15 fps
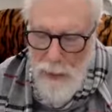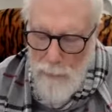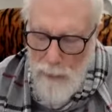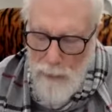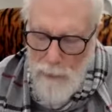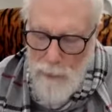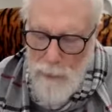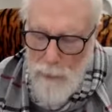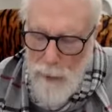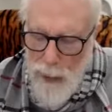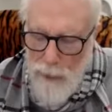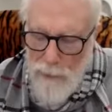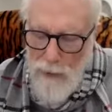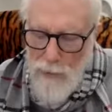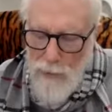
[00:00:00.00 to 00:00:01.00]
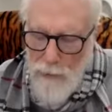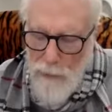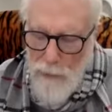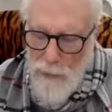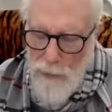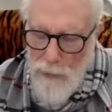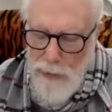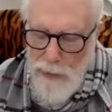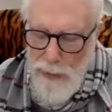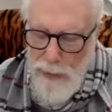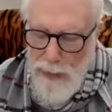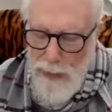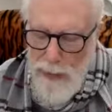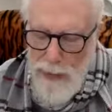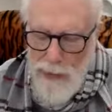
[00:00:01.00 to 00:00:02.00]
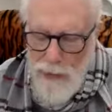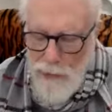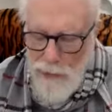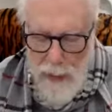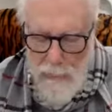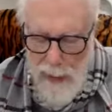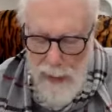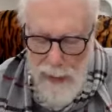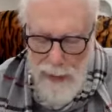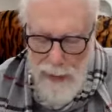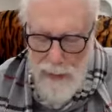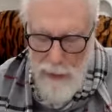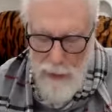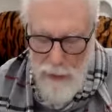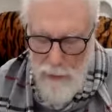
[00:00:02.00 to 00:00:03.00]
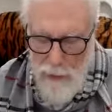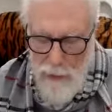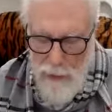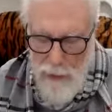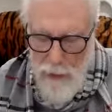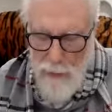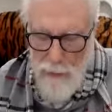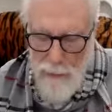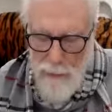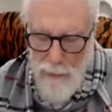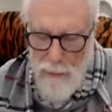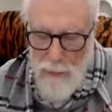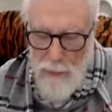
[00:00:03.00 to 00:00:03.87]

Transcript: But if you haven't first inseminated yourself